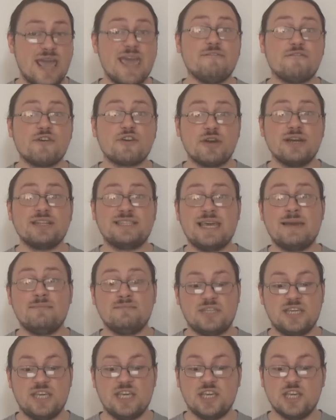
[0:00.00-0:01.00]
ever
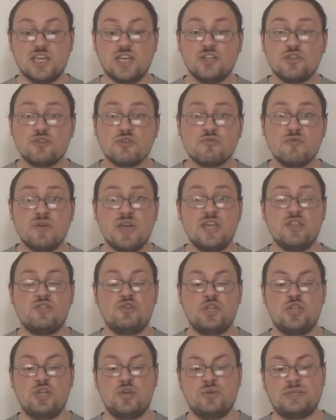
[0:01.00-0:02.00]
attempting to
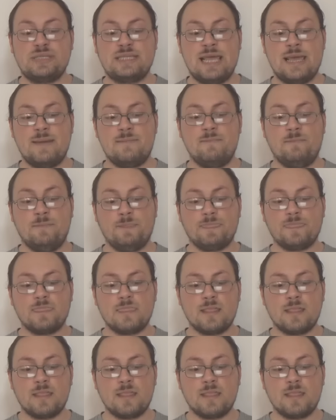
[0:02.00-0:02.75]
reintroduce them.